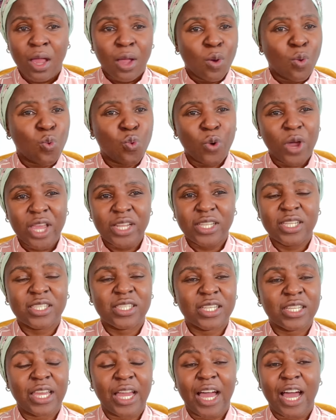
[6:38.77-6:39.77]
Wait
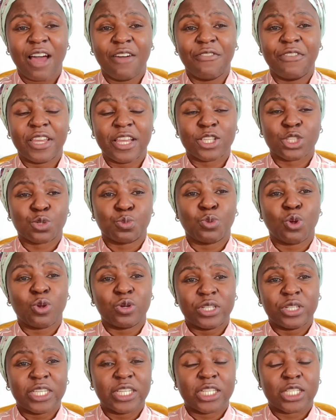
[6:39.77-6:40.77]
until you're having a small
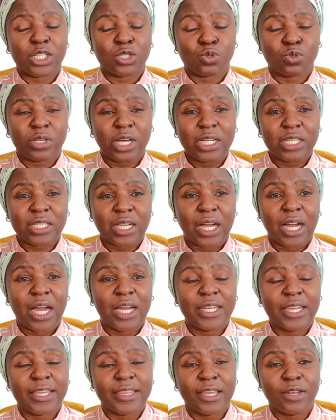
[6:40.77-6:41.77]
digit into that card
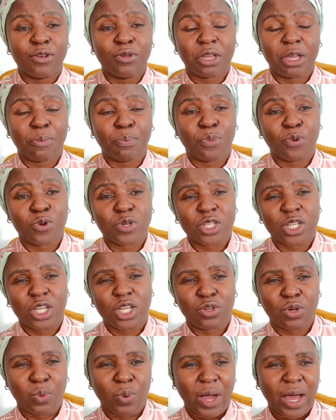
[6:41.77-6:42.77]
and then you can put it in
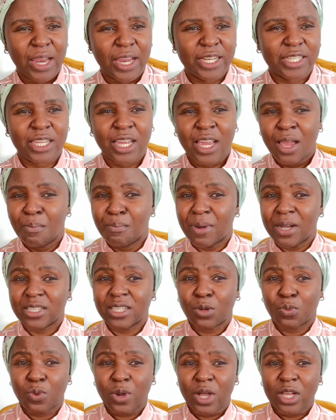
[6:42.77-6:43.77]
your wallet. But I
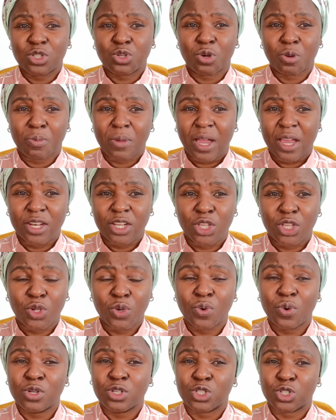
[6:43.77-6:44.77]
want to remind
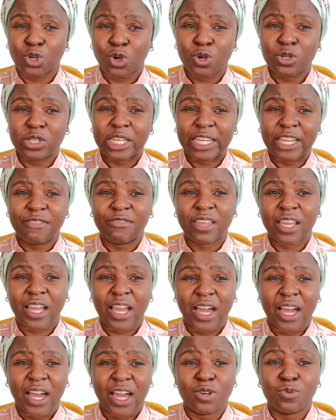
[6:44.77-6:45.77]
you, don't leave the
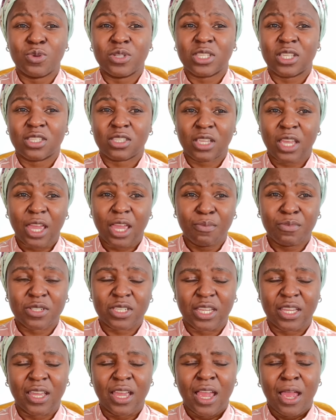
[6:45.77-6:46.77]
card with is
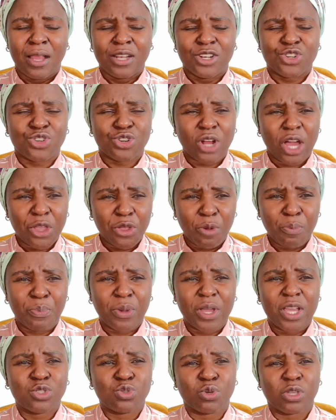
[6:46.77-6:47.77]
empty. Try your
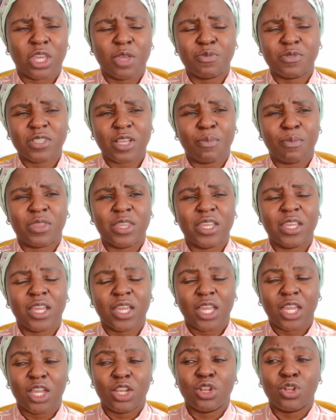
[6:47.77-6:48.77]
best to keep something
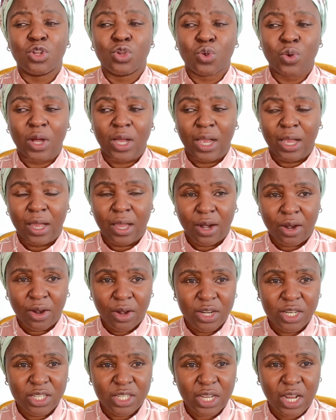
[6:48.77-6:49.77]
in your
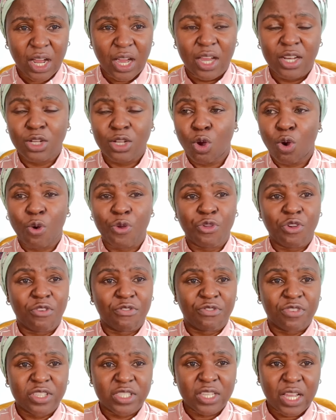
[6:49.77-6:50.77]
credit card or your
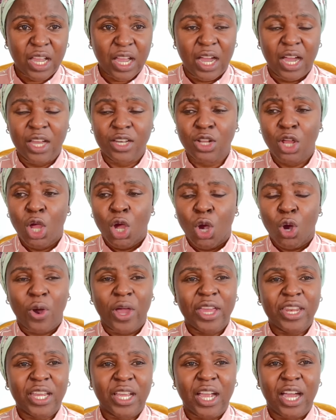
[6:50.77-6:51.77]
Visa card or
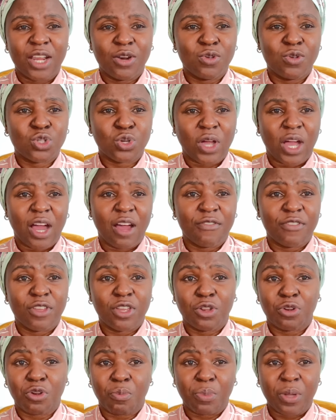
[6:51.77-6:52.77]
any card that you have
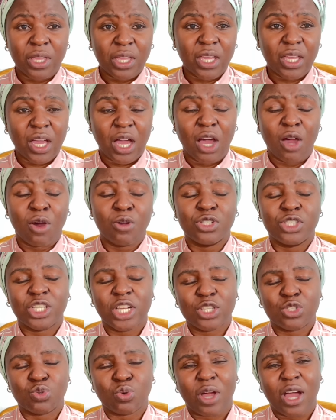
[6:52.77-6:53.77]
in your bank account
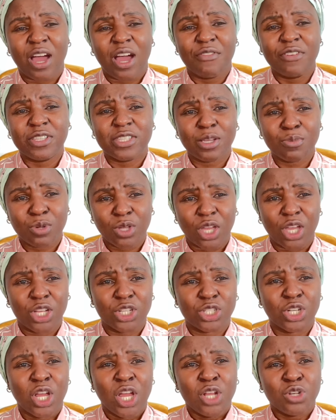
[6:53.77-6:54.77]
just to having some cash
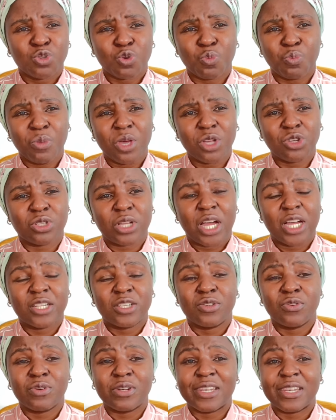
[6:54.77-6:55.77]
to make sure that
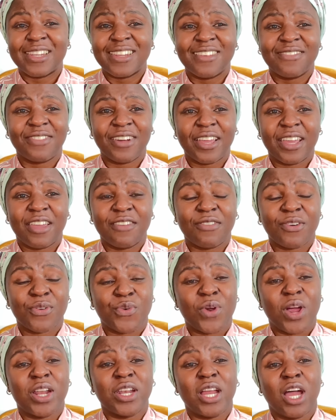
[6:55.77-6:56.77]
you never ever
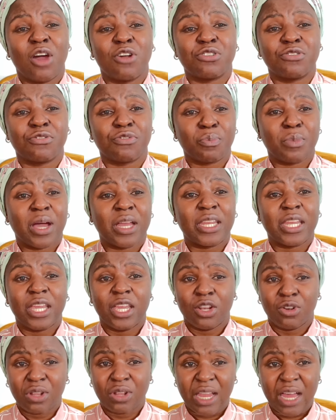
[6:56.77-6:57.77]
run out of money
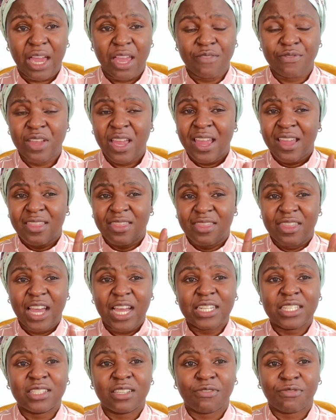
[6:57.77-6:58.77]
in your life.
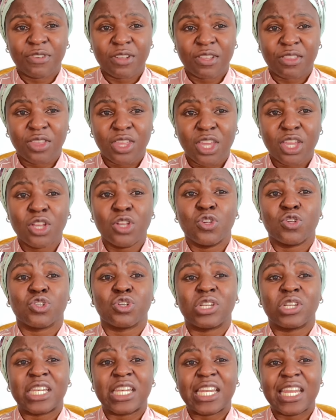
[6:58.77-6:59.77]
That is the first thing you
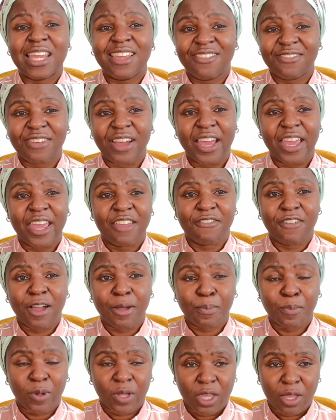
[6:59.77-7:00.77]
should never ever
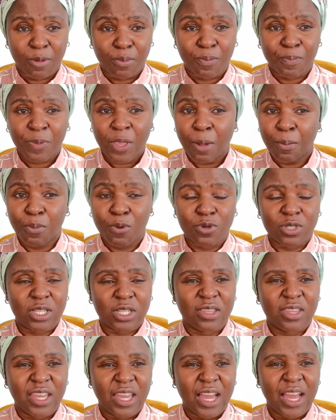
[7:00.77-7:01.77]
keep put
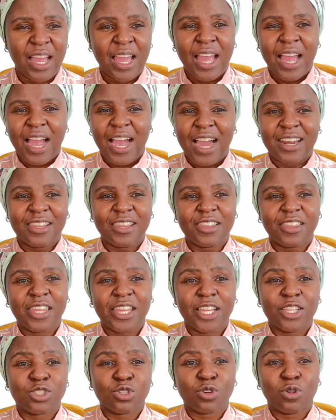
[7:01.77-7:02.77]
it there another thing
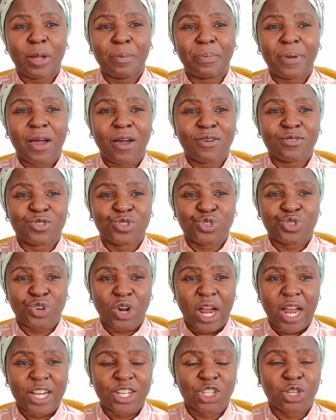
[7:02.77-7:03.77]
is all about
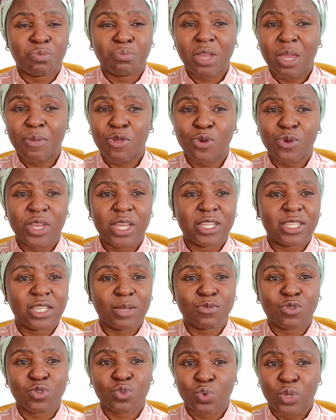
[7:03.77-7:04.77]
trash maybe you eat some
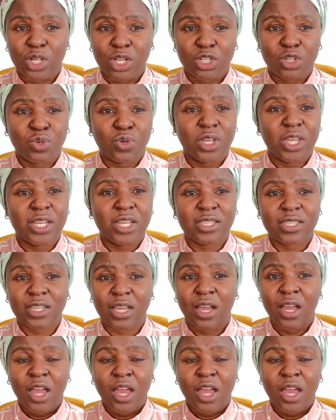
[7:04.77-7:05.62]
sweet you eat some,